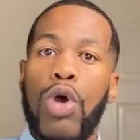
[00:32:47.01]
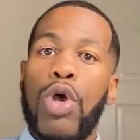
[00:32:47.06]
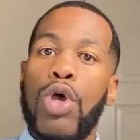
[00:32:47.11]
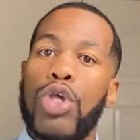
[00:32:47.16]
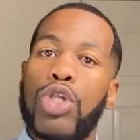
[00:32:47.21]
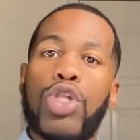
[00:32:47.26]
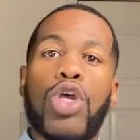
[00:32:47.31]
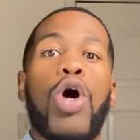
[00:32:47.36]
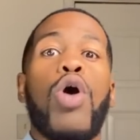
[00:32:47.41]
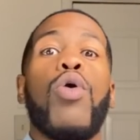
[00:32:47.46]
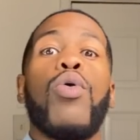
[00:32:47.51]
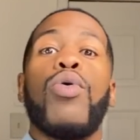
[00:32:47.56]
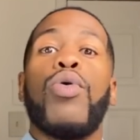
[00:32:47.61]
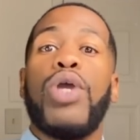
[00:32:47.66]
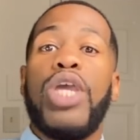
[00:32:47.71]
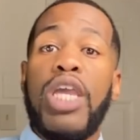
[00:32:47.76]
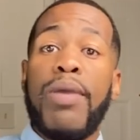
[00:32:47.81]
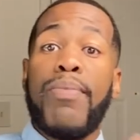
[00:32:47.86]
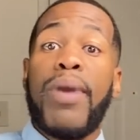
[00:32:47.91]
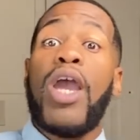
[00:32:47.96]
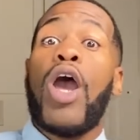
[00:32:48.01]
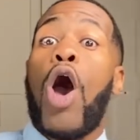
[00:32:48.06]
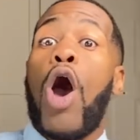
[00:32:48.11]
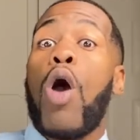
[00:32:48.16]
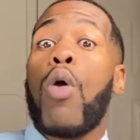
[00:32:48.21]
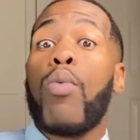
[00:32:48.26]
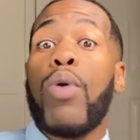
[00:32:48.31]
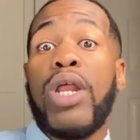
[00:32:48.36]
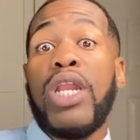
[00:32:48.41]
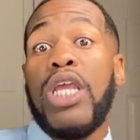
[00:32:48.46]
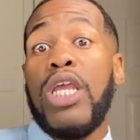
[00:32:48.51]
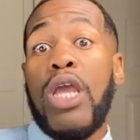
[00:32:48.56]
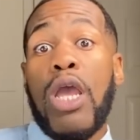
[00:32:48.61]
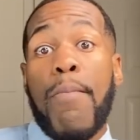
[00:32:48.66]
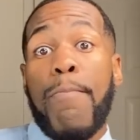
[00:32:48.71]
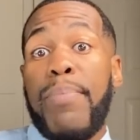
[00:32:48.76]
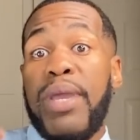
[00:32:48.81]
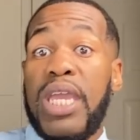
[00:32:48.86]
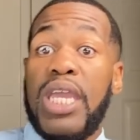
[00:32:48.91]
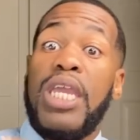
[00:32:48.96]
So he may already
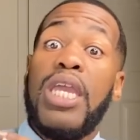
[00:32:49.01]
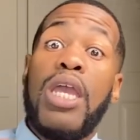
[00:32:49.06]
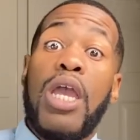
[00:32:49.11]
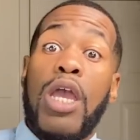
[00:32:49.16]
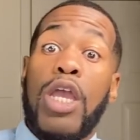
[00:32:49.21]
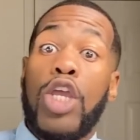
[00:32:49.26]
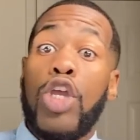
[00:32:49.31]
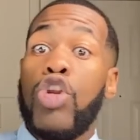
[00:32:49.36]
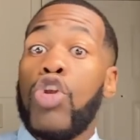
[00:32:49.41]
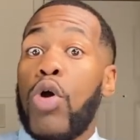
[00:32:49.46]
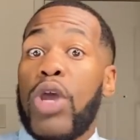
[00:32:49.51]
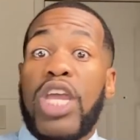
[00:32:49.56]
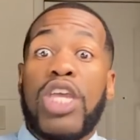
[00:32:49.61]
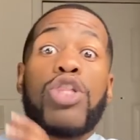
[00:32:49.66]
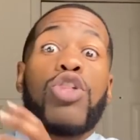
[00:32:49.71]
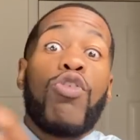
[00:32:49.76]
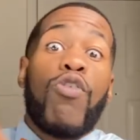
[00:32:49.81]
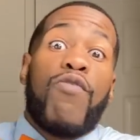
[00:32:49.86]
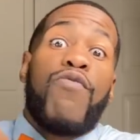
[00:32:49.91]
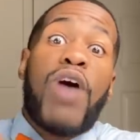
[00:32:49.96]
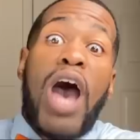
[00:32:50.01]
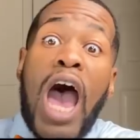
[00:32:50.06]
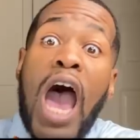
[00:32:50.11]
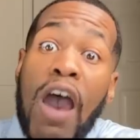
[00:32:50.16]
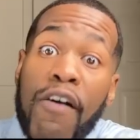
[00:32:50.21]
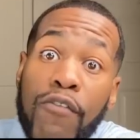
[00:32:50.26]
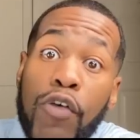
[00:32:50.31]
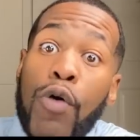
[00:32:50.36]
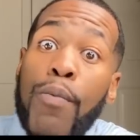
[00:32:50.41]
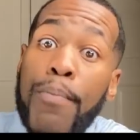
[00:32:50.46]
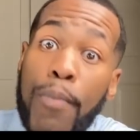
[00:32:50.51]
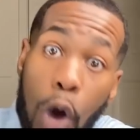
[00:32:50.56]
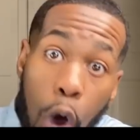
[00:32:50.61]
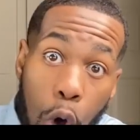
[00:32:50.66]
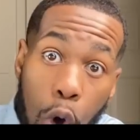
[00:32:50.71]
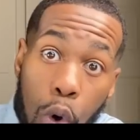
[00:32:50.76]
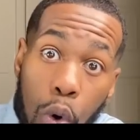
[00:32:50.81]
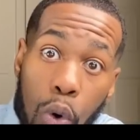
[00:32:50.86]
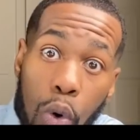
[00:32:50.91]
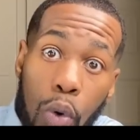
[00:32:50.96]
be, you know, in survival
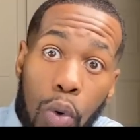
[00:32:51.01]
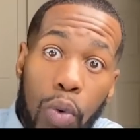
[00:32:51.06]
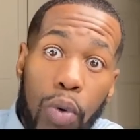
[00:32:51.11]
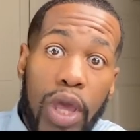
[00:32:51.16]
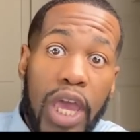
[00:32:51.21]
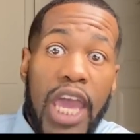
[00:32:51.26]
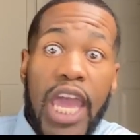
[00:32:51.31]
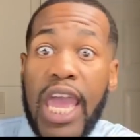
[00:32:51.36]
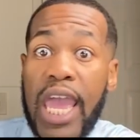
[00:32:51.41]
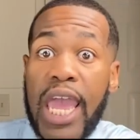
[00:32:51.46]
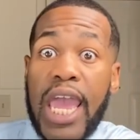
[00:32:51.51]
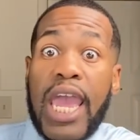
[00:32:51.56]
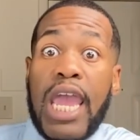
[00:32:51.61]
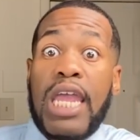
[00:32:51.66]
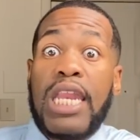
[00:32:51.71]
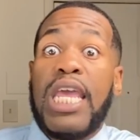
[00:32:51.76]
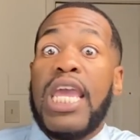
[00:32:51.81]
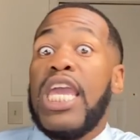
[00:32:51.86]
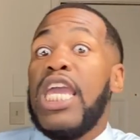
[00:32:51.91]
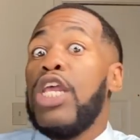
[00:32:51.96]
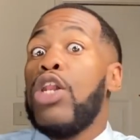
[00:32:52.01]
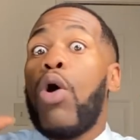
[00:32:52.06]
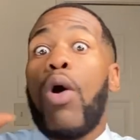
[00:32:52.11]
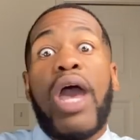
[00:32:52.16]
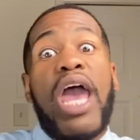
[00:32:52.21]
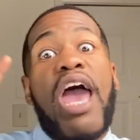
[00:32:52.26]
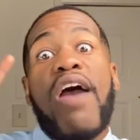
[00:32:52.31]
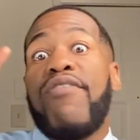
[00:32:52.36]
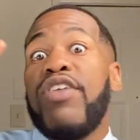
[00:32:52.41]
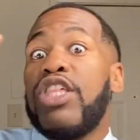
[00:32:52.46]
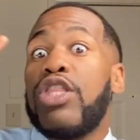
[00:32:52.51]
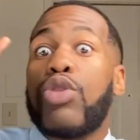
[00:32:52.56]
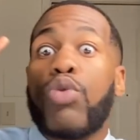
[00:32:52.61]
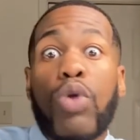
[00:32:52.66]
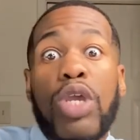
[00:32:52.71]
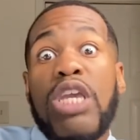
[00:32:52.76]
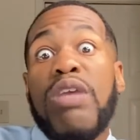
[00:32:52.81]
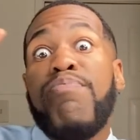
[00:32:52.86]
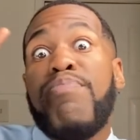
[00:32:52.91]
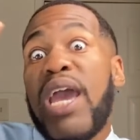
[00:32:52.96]
mode and he don't have his
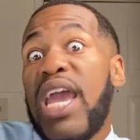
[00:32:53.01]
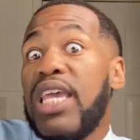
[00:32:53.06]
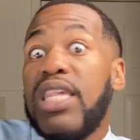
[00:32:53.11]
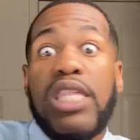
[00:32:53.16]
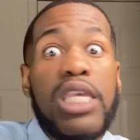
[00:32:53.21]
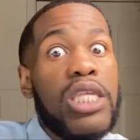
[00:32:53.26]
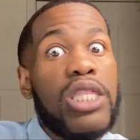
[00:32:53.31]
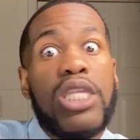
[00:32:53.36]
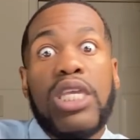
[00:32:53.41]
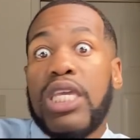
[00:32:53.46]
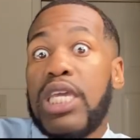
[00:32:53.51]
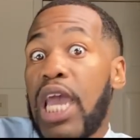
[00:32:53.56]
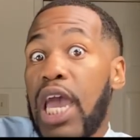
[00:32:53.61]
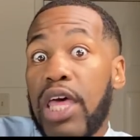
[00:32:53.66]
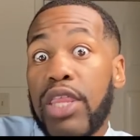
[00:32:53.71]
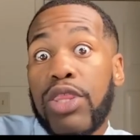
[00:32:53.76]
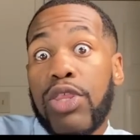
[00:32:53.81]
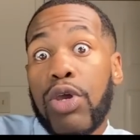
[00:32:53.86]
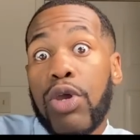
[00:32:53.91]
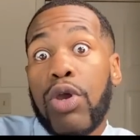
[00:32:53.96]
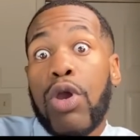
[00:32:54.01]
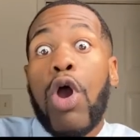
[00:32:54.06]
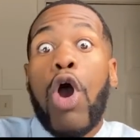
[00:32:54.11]
three basics together,